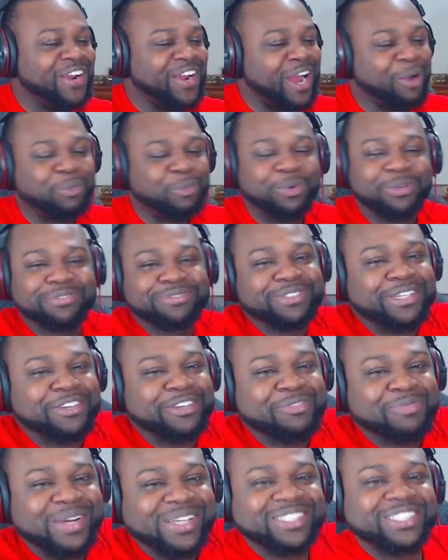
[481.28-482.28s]
I wouldn't forgive
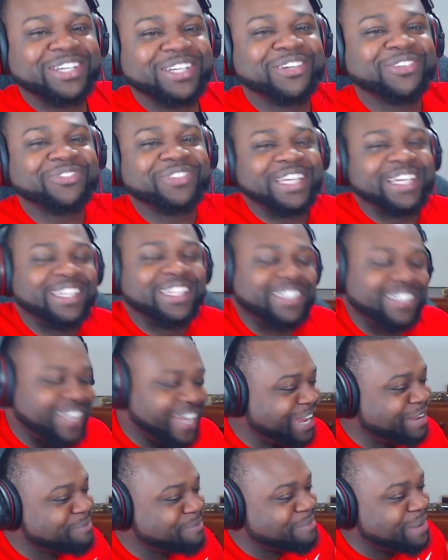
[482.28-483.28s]
myself either.
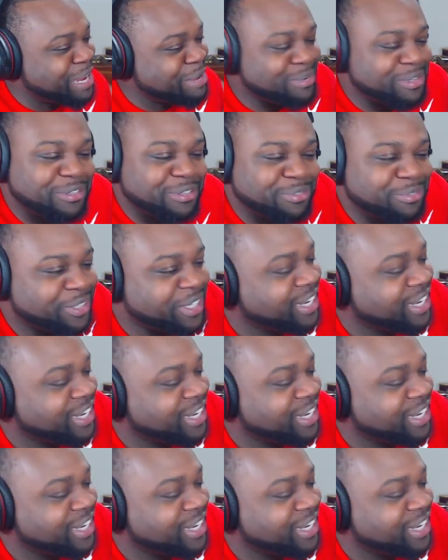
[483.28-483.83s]
Hey, baby, if we